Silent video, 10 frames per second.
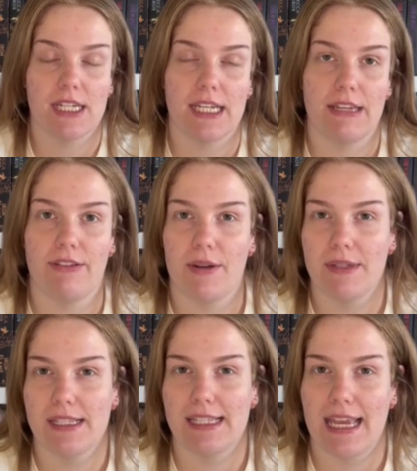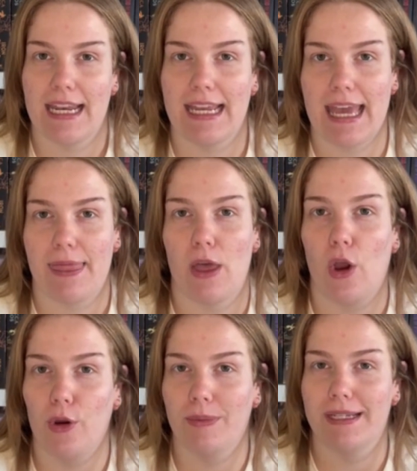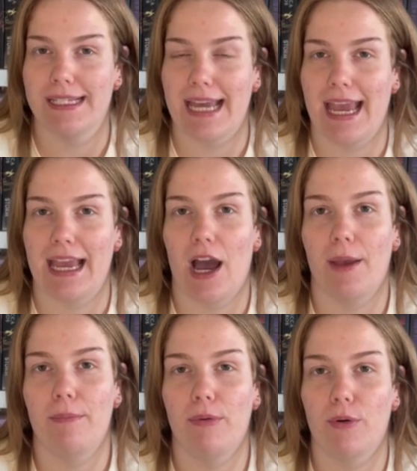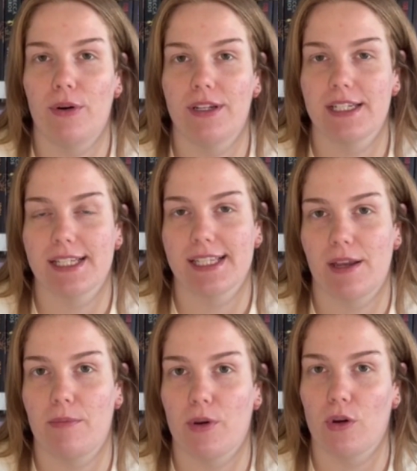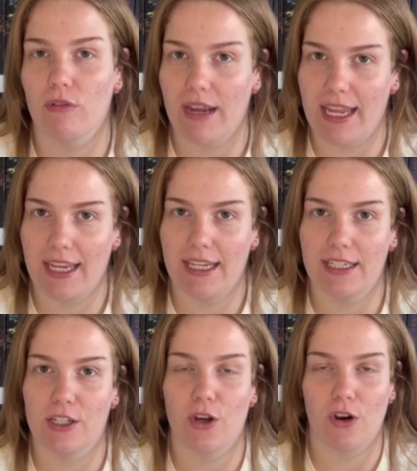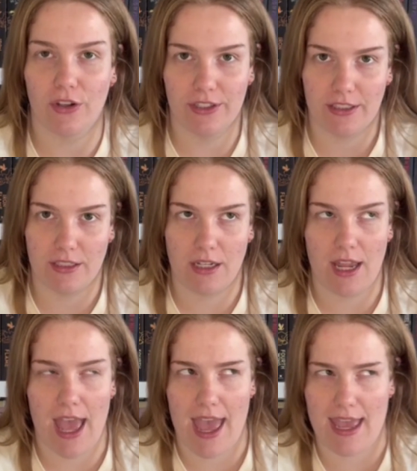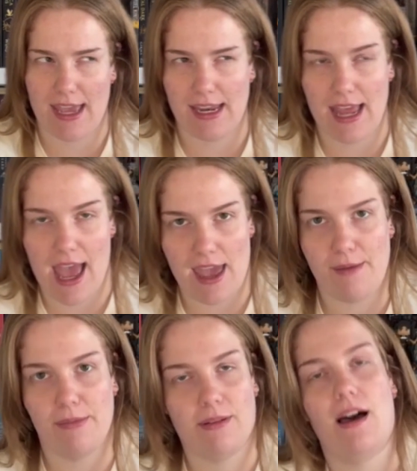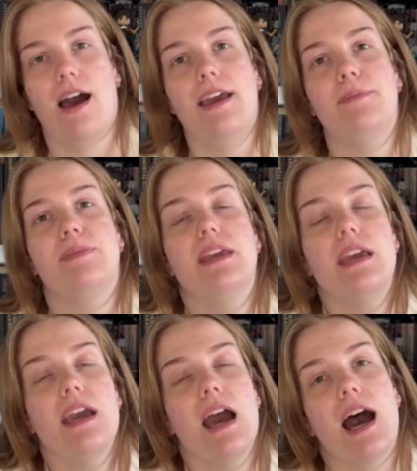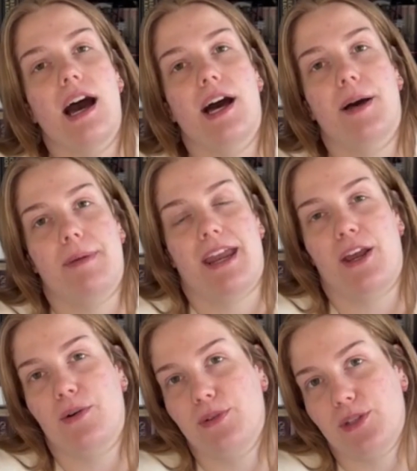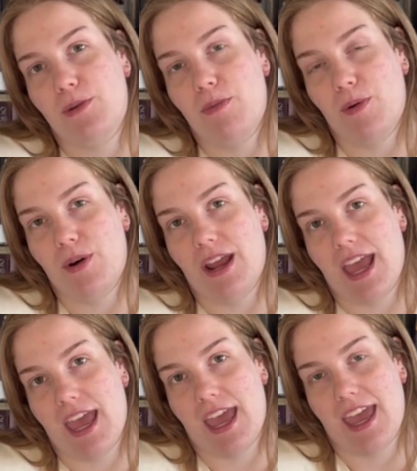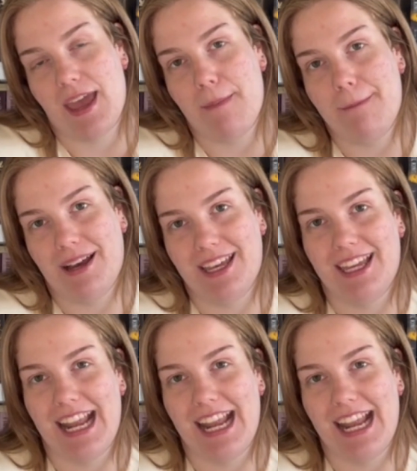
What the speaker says: if anyone's seen again the open day, I bought some green cotton and 8-ply. And I also bought a bucket